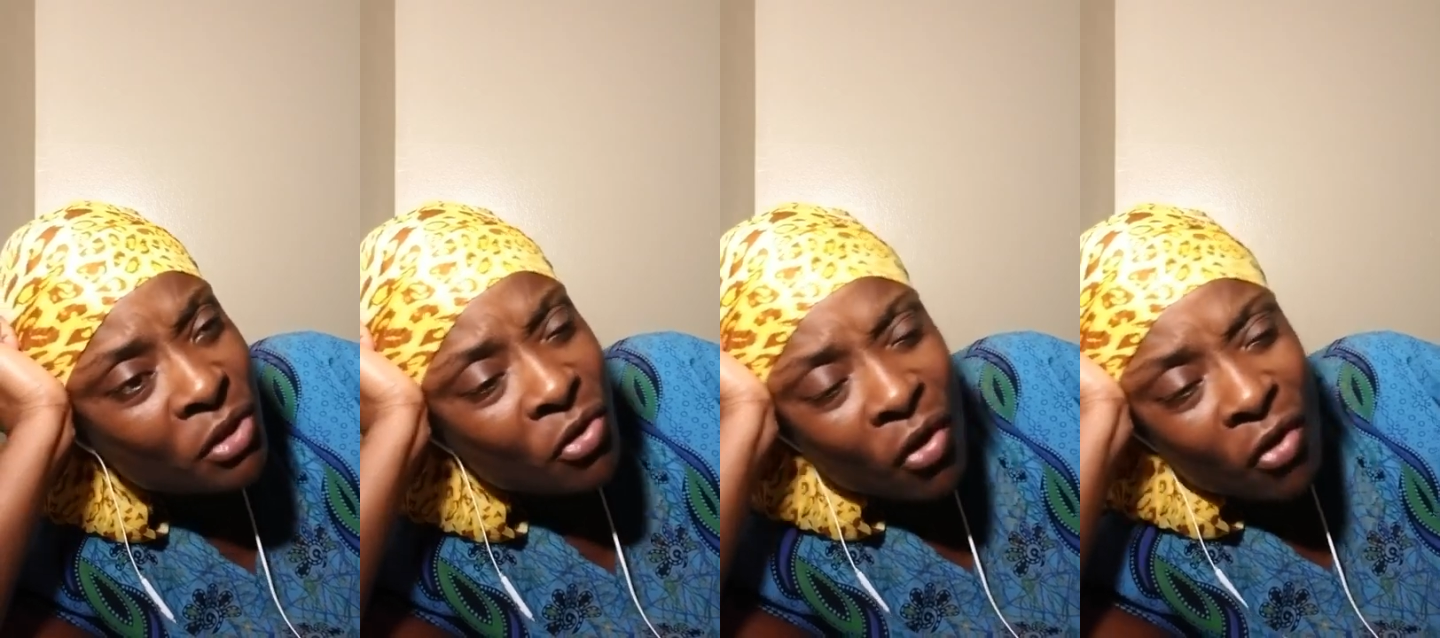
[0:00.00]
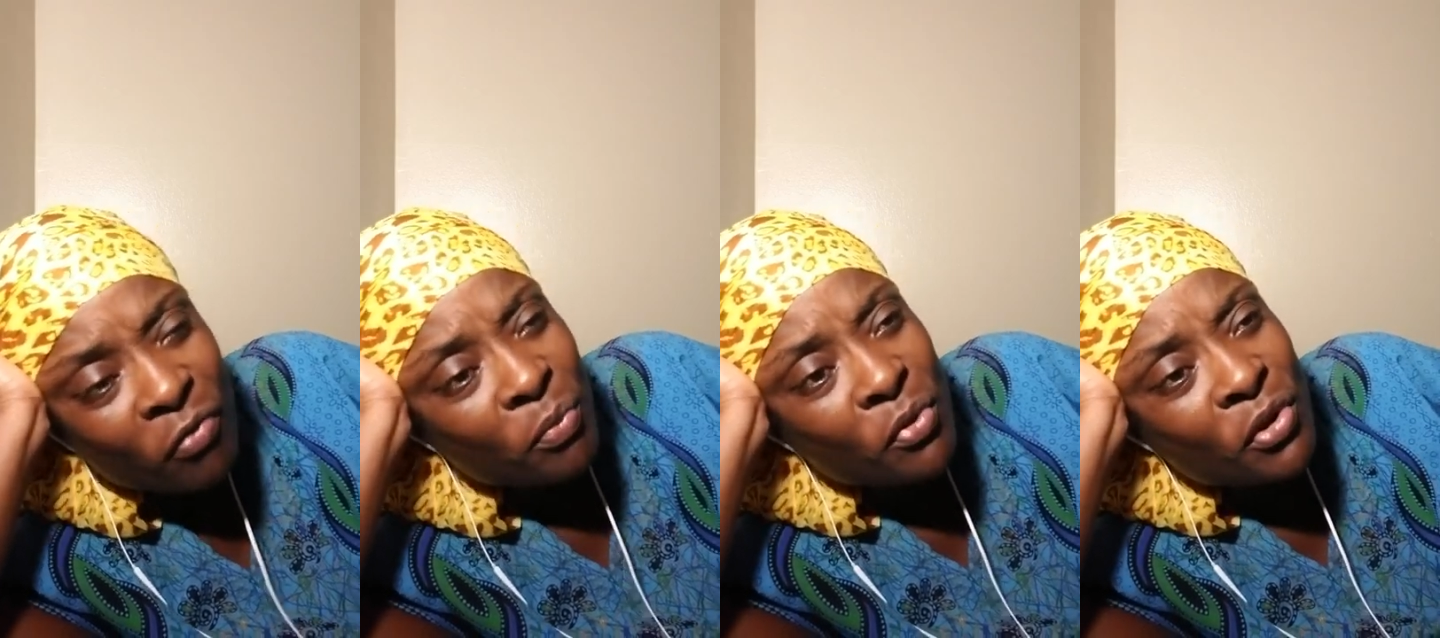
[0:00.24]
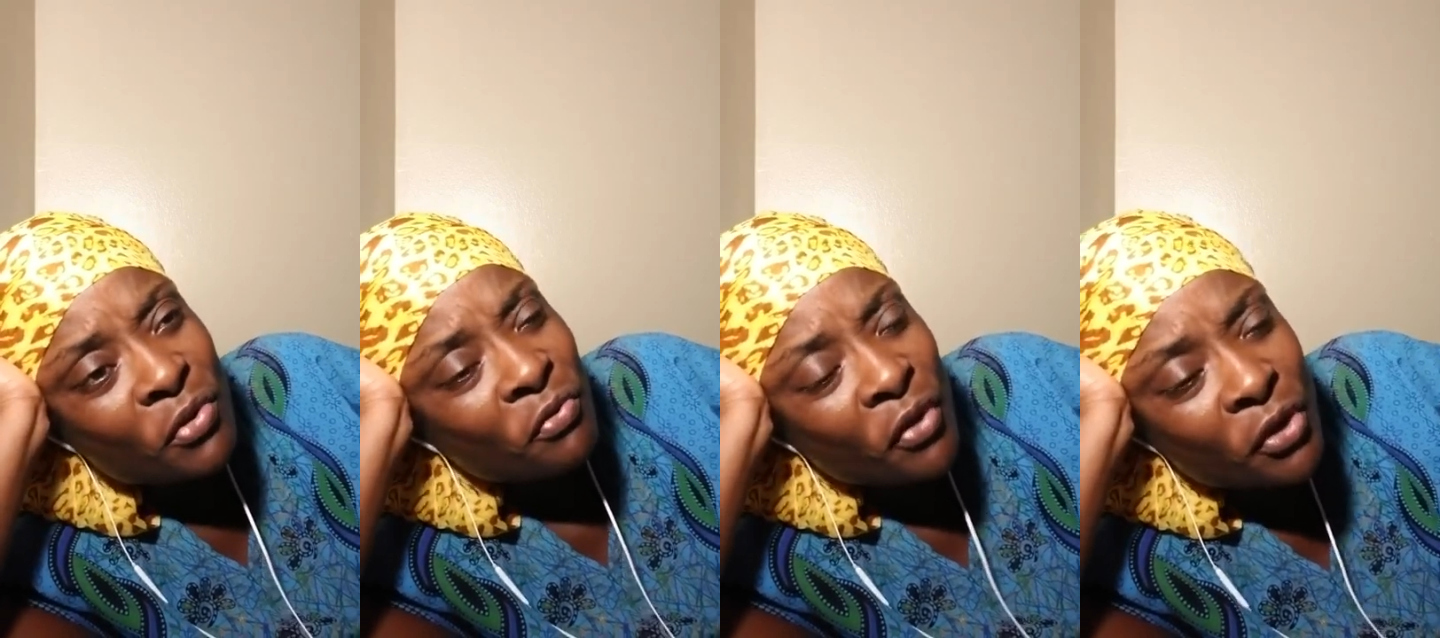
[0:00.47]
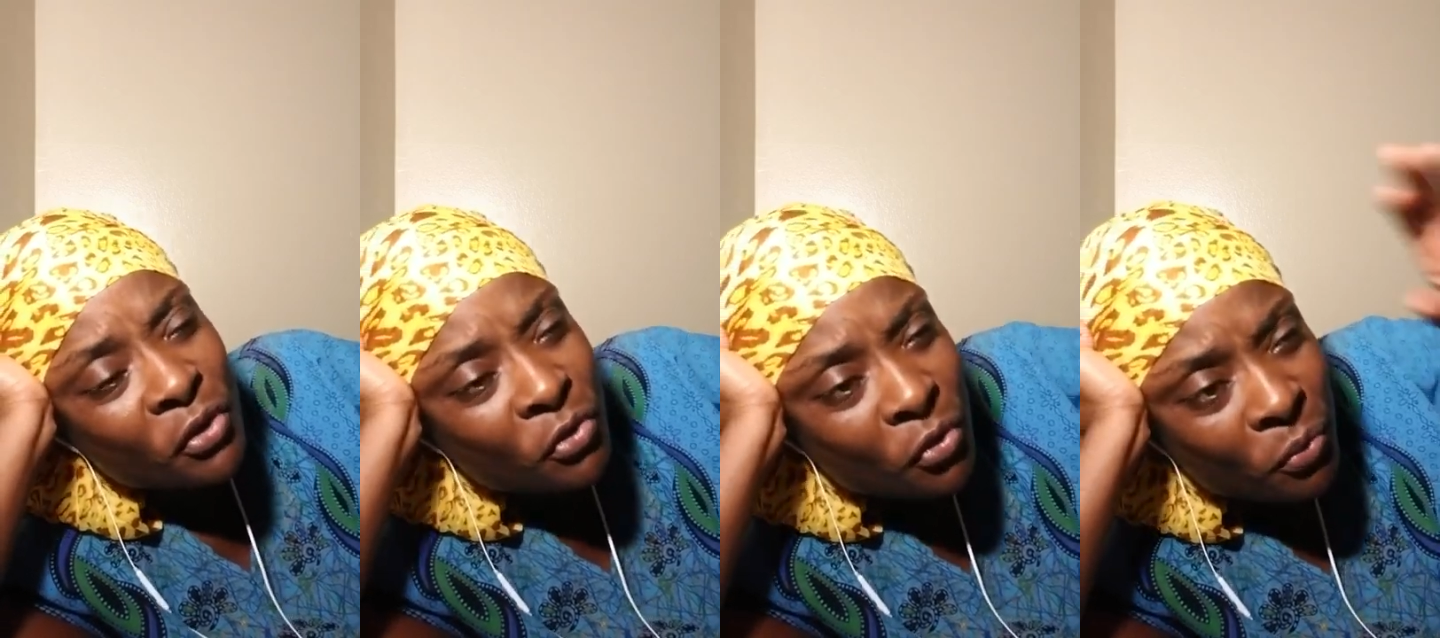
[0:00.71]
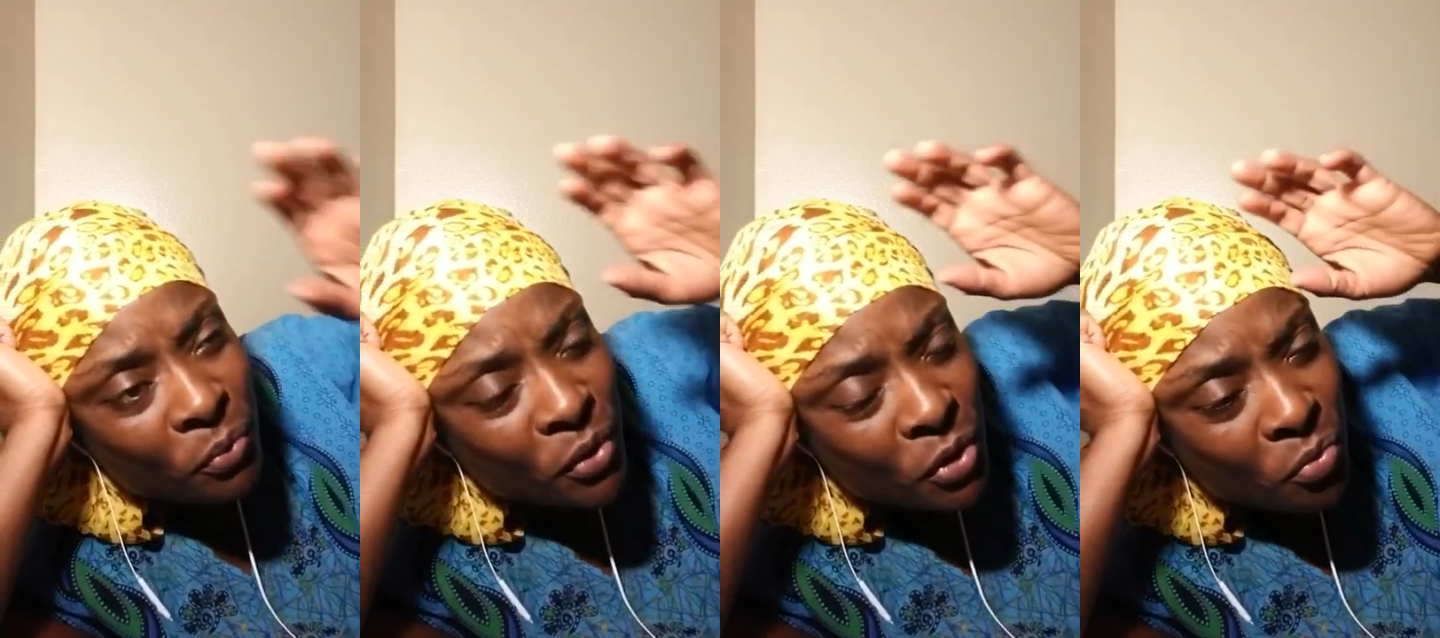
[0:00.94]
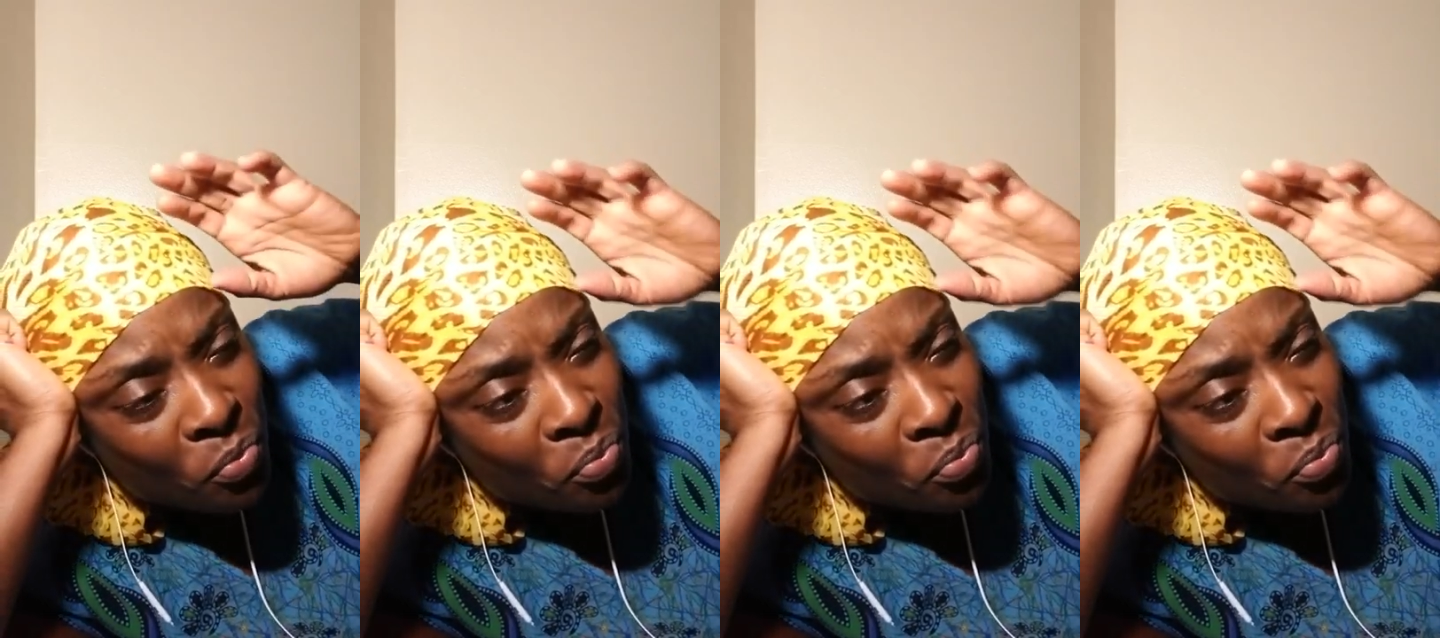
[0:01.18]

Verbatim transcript: enough booty for you to be